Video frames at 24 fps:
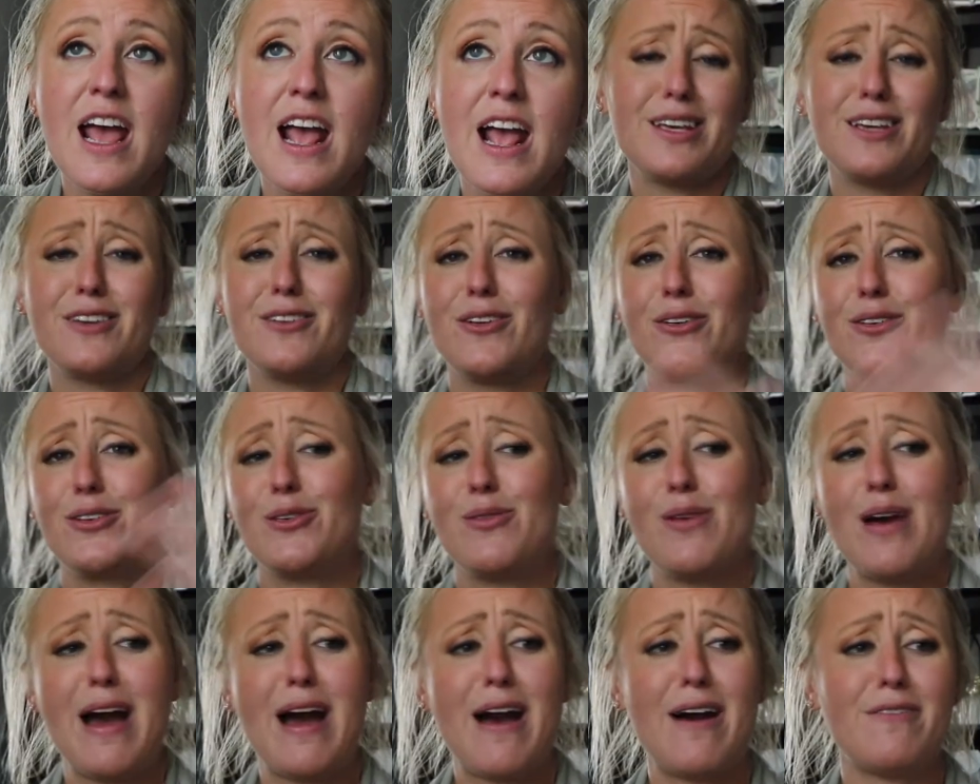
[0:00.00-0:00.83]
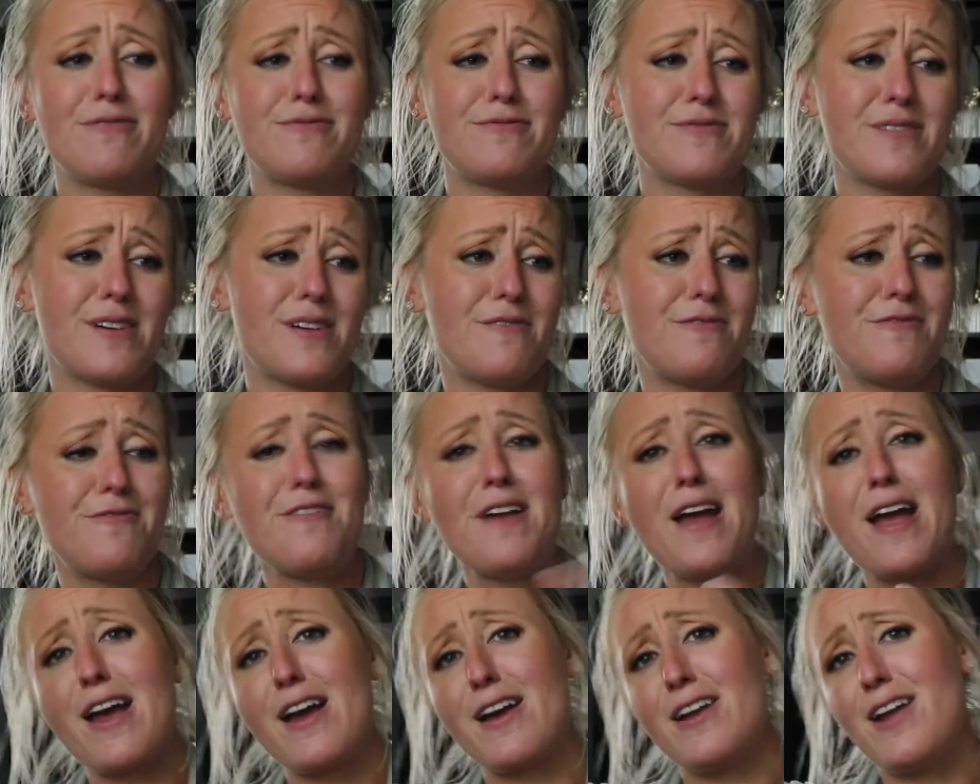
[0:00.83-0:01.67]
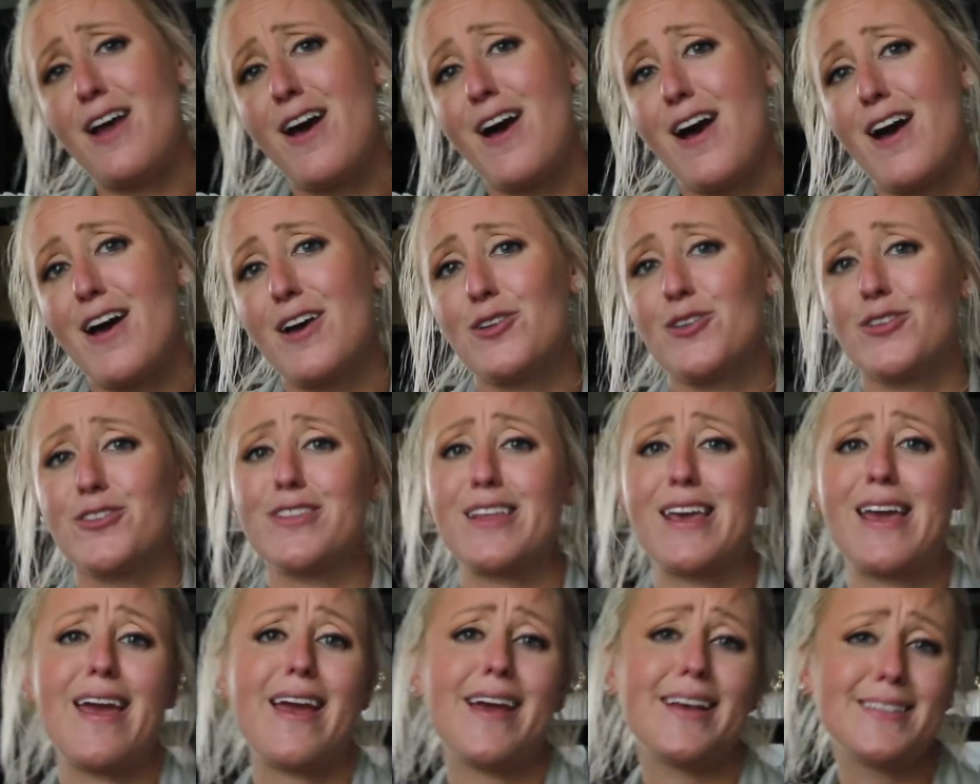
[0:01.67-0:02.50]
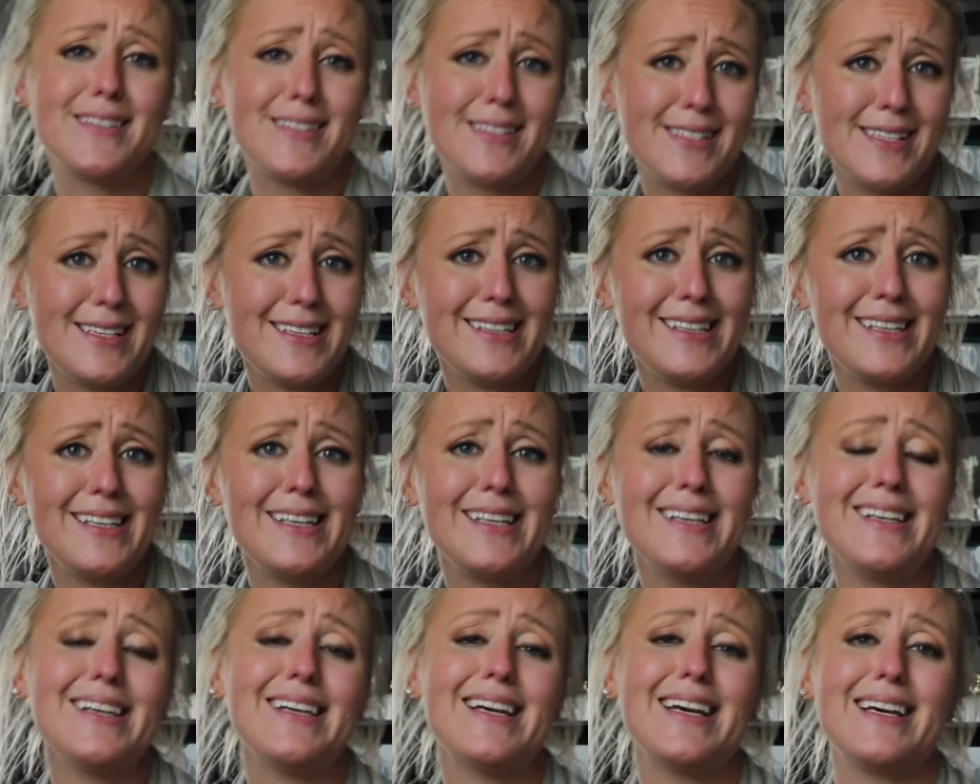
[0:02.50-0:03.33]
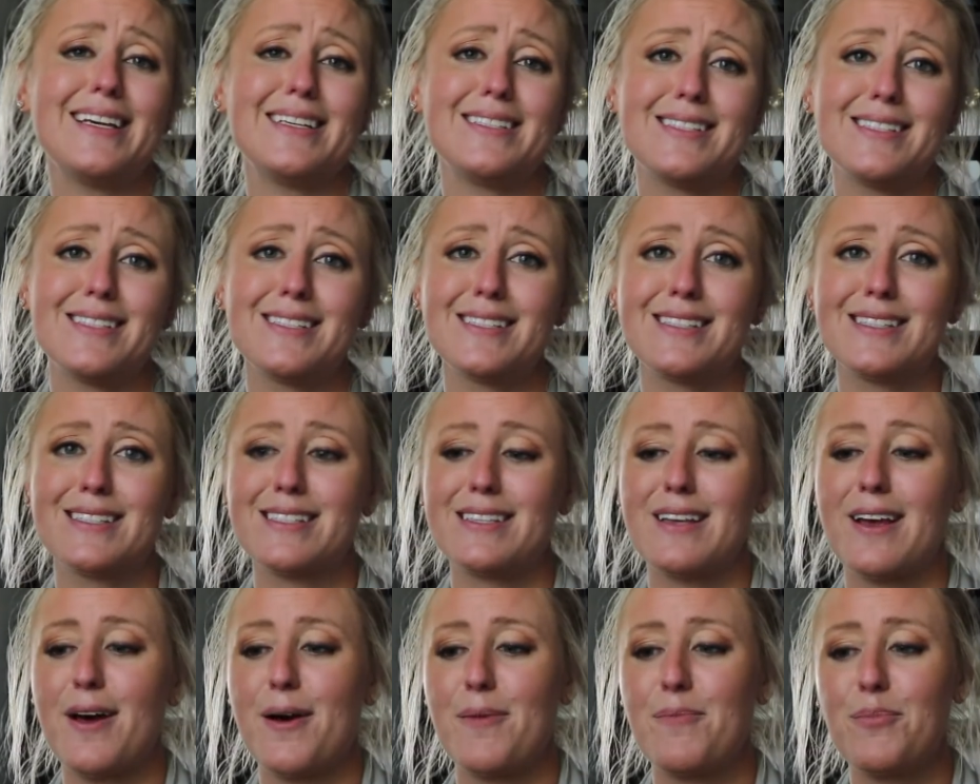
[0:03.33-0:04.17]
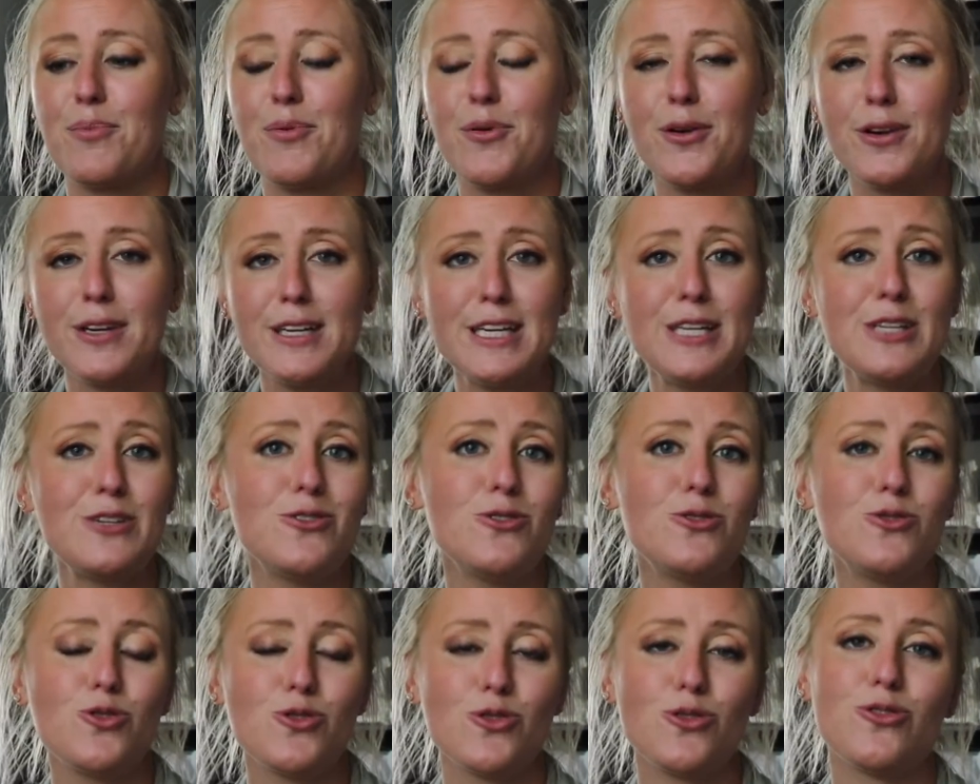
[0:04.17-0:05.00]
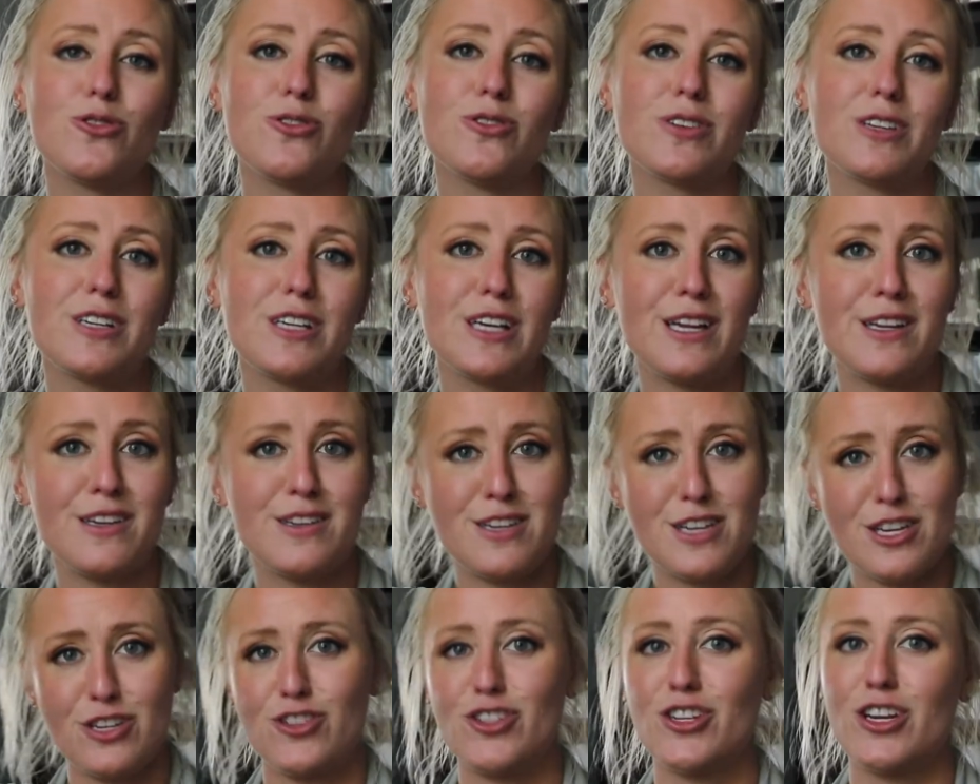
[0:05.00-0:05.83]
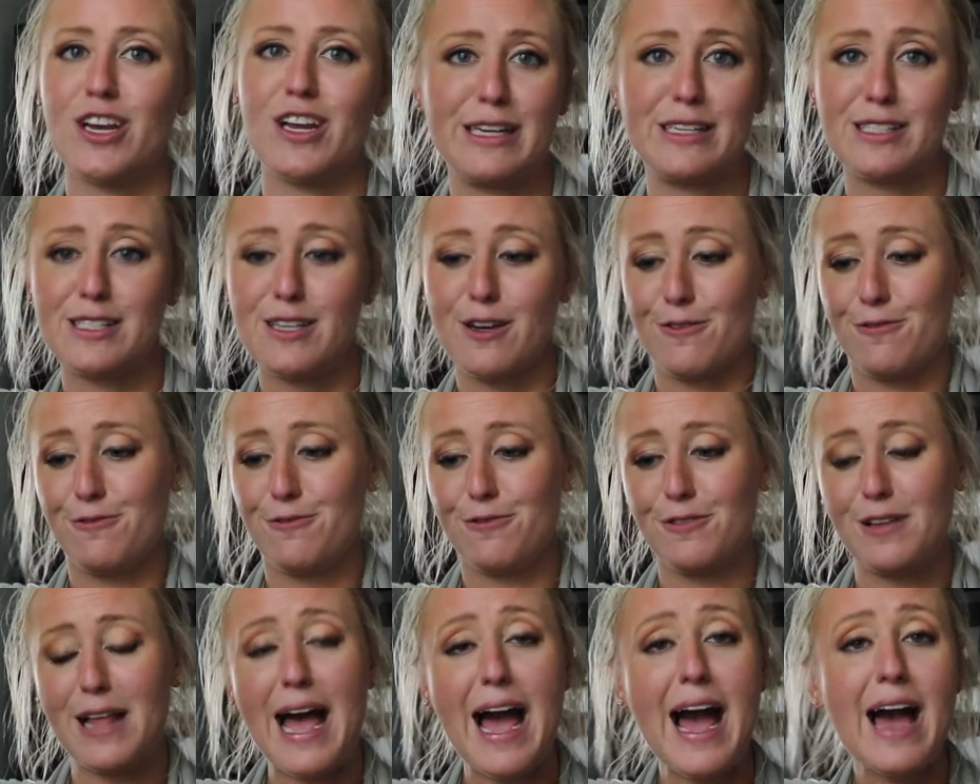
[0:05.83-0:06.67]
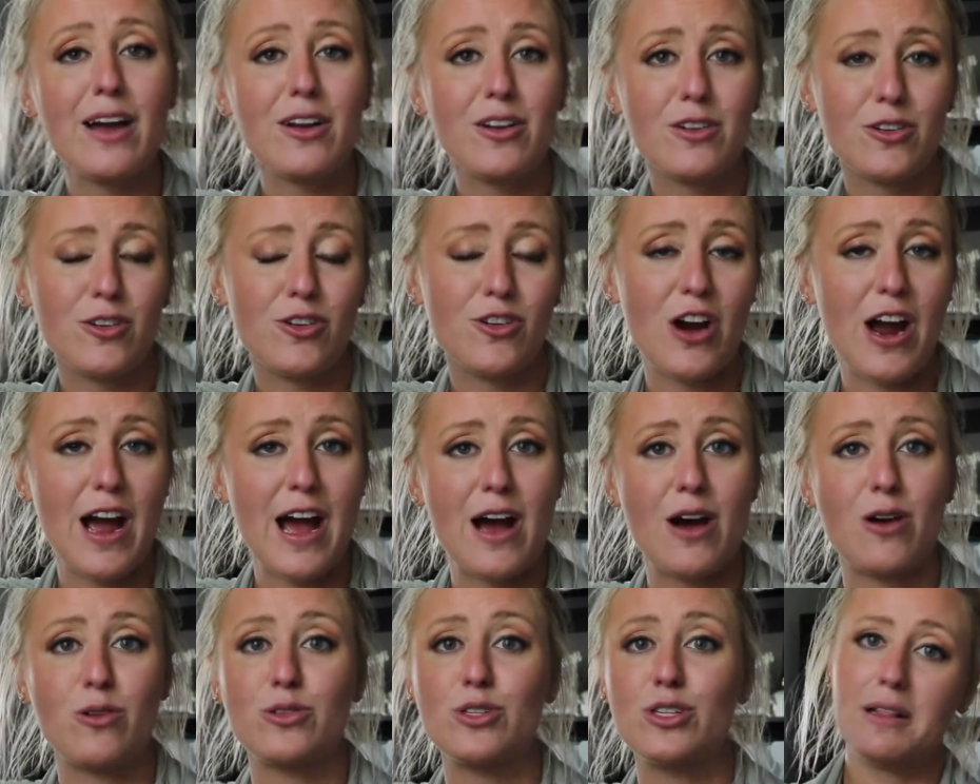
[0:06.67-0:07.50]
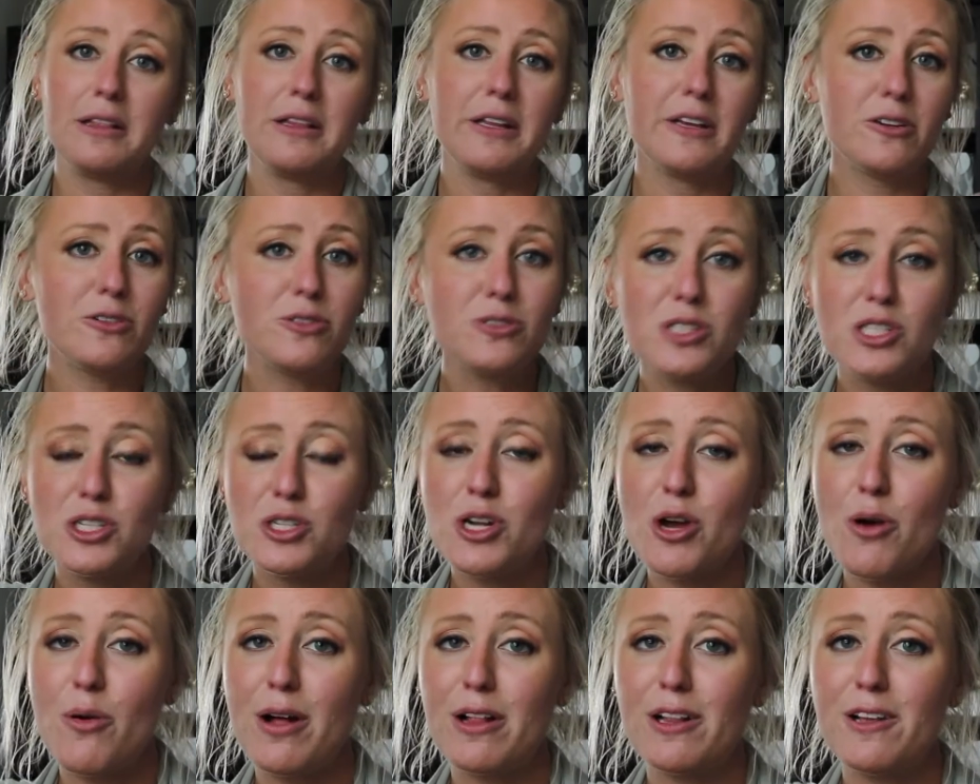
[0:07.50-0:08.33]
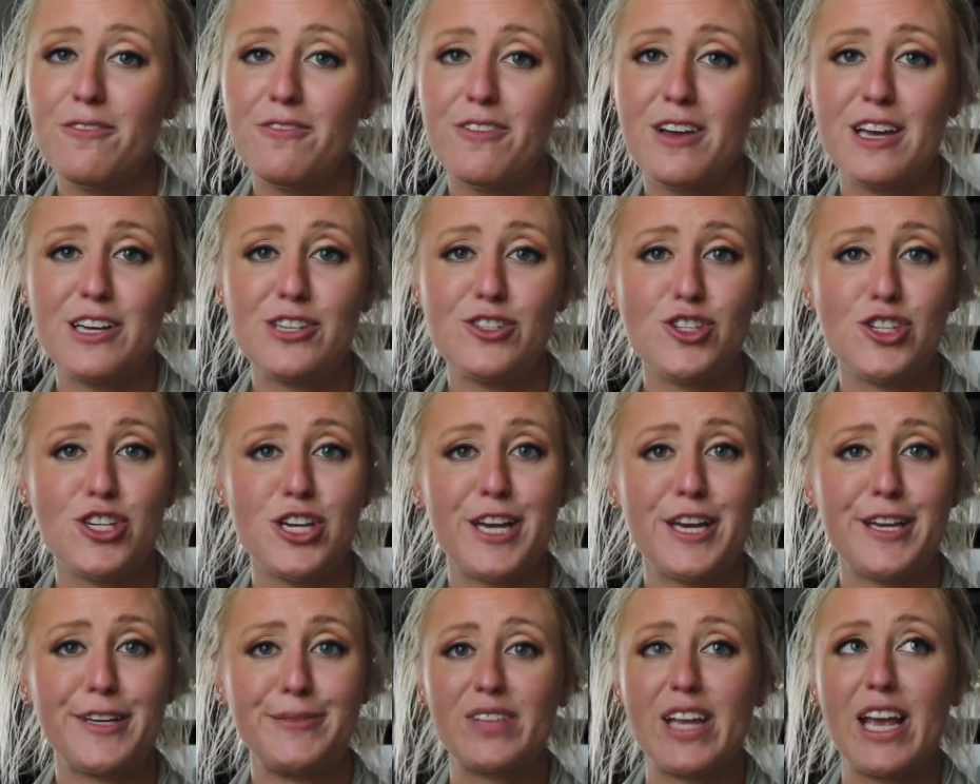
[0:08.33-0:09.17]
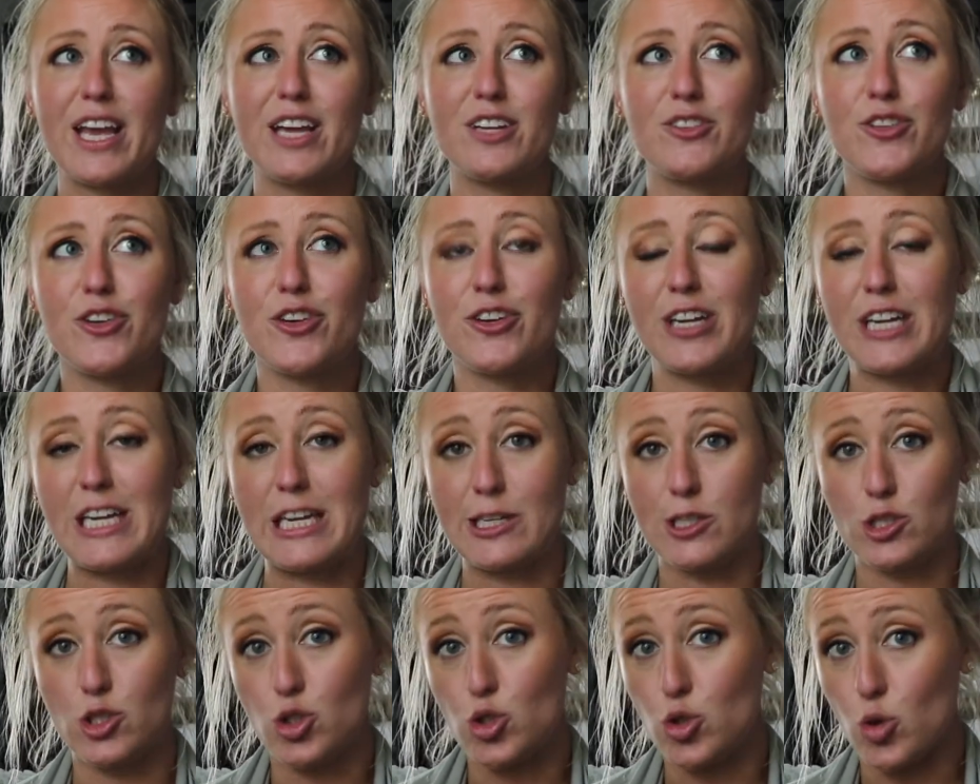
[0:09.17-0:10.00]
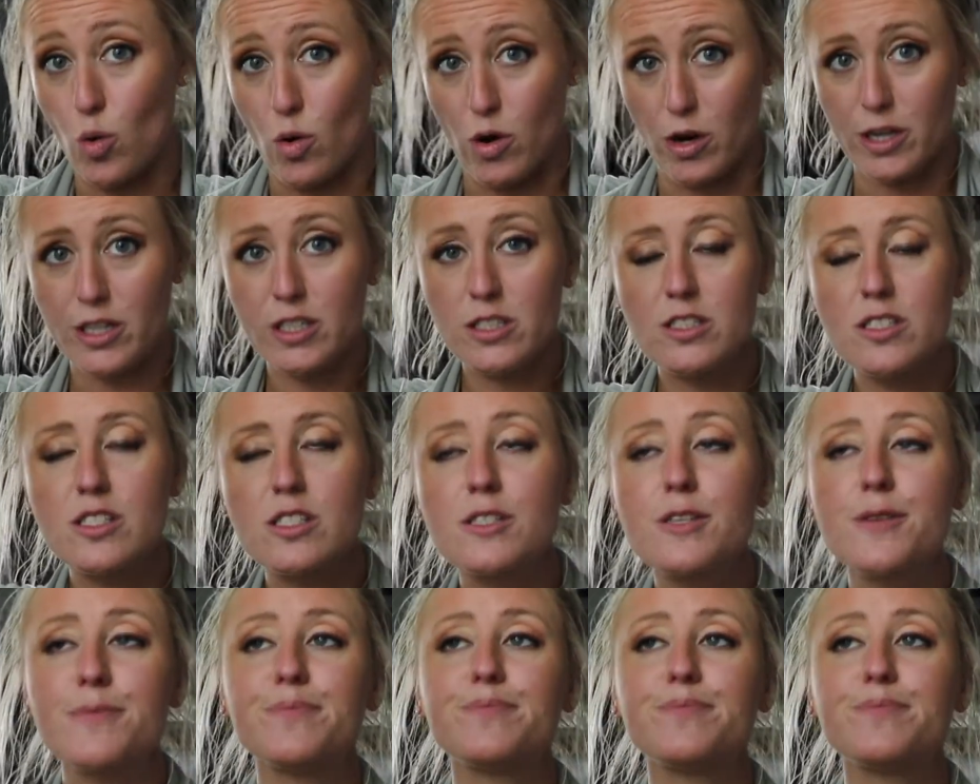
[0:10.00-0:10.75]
You know, you have a fan on or the AC. It's a pretty neutral condition. It's a flat ground, little to no elevation, and you're indoors.